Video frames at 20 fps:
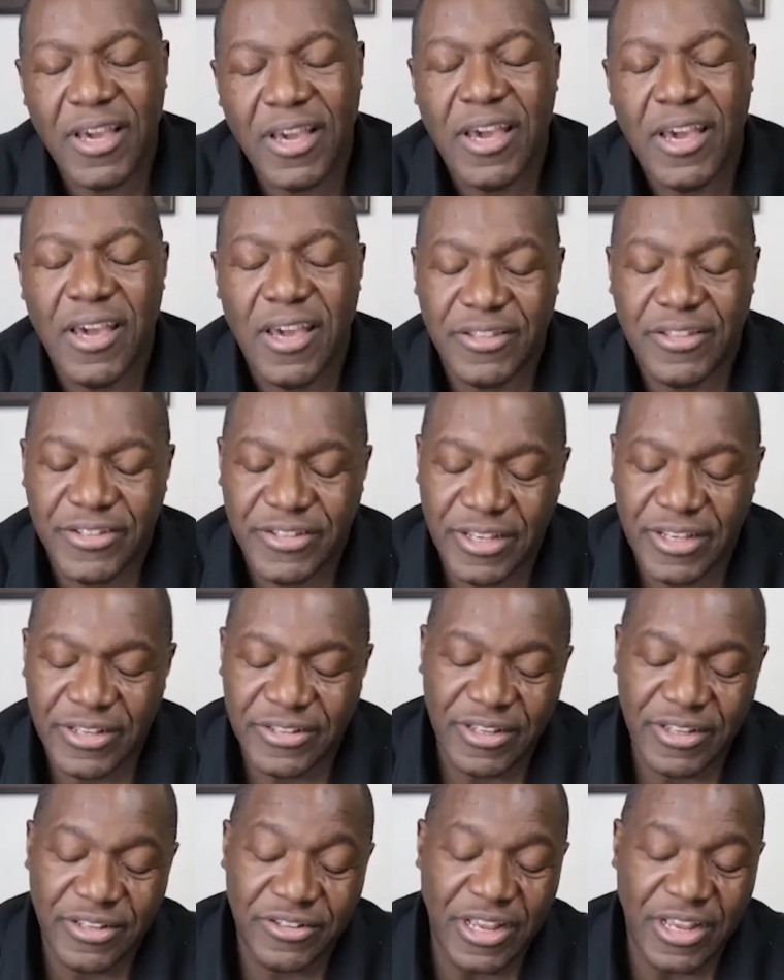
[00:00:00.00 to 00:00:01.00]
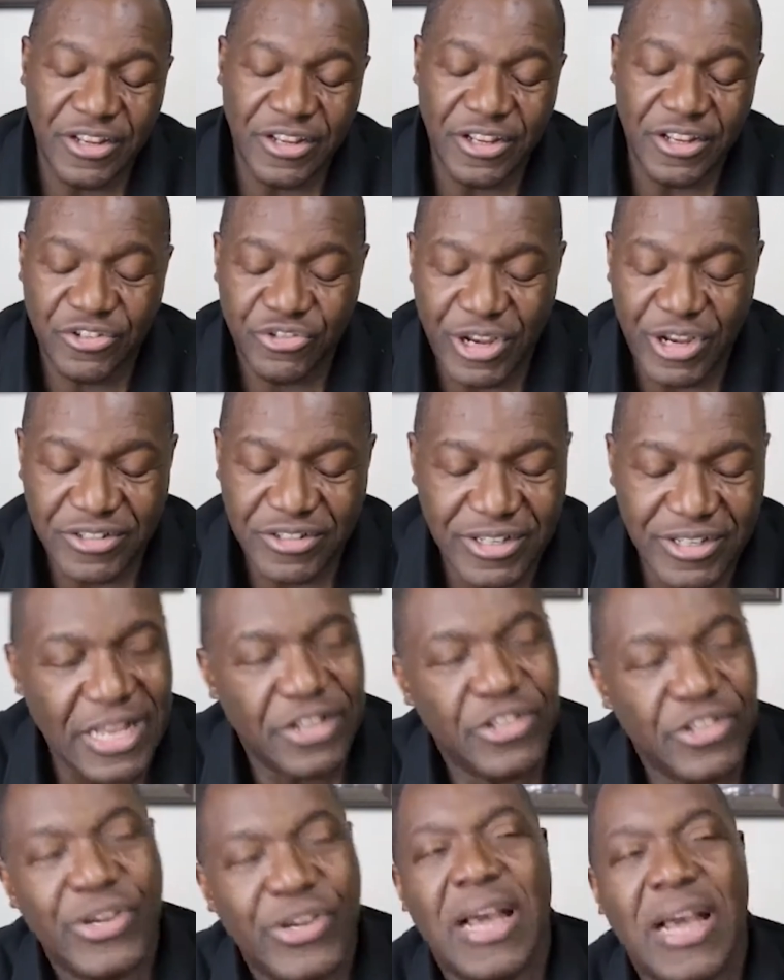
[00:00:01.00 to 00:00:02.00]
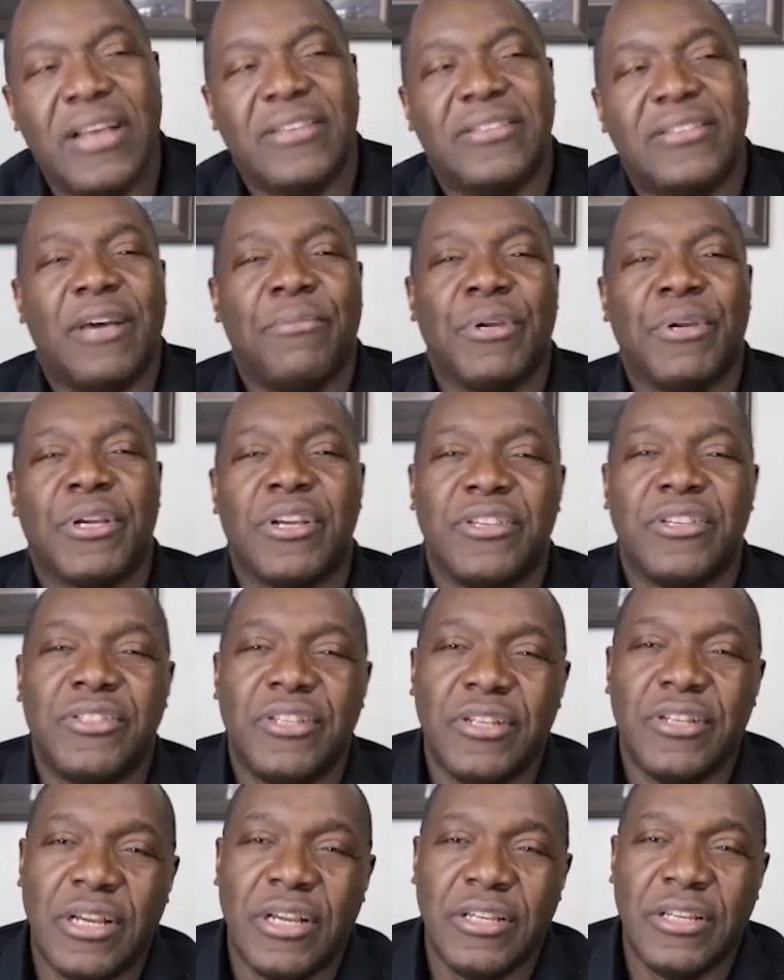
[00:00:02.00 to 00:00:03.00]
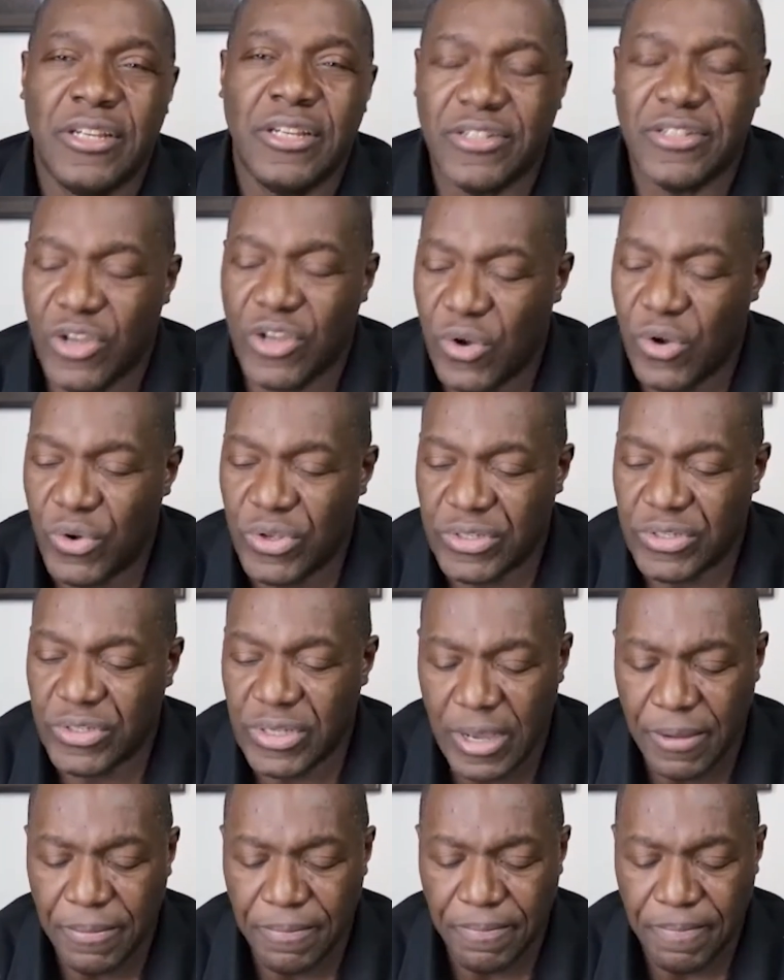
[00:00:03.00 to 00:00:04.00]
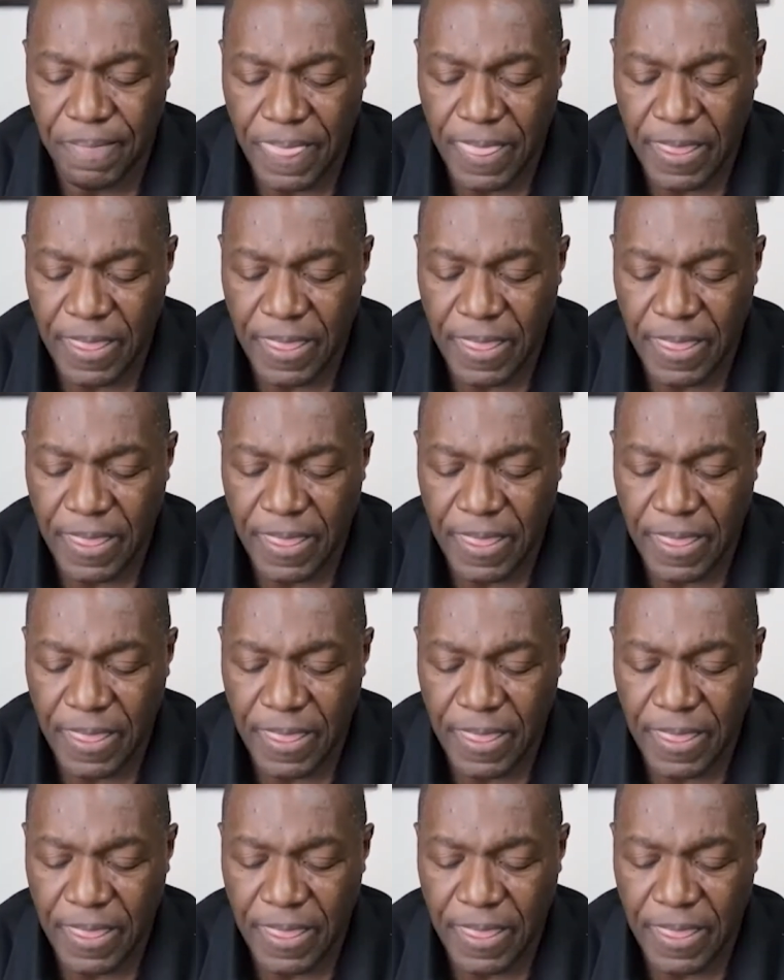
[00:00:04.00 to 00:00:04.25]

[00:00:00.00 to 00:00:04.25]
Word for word: it's it's it's interesting that you asked that because years ago i was um,